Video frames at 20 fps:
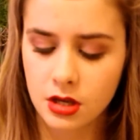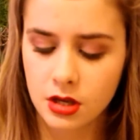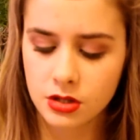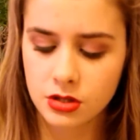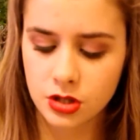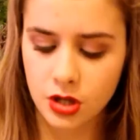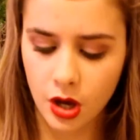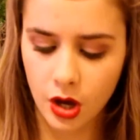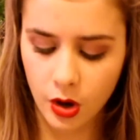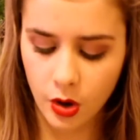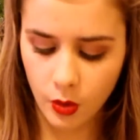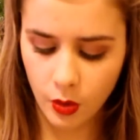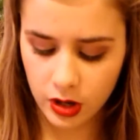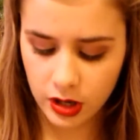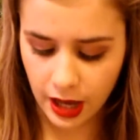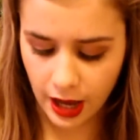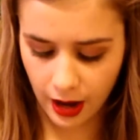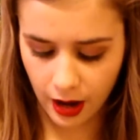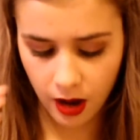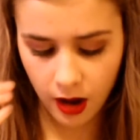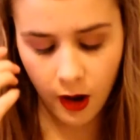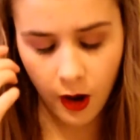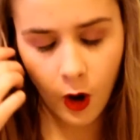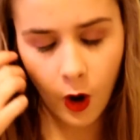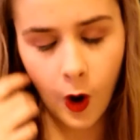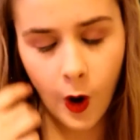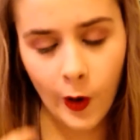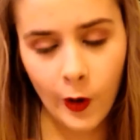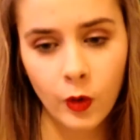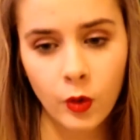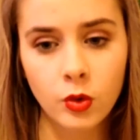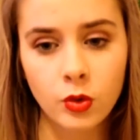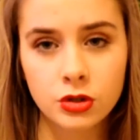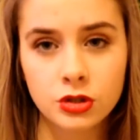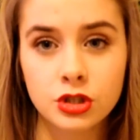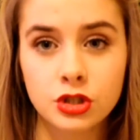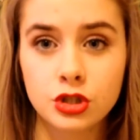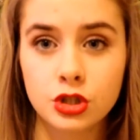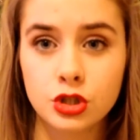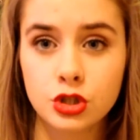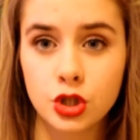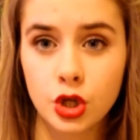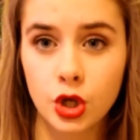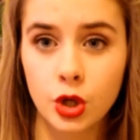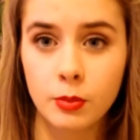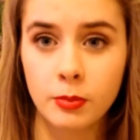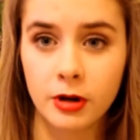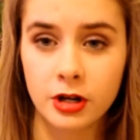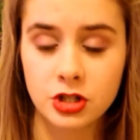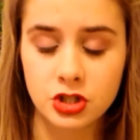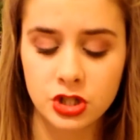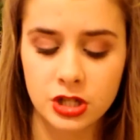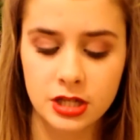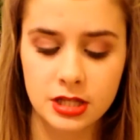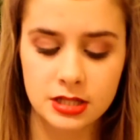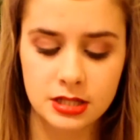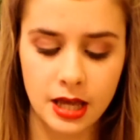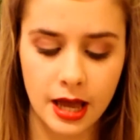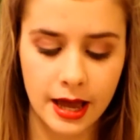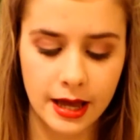So yeah, I ordered two brushes,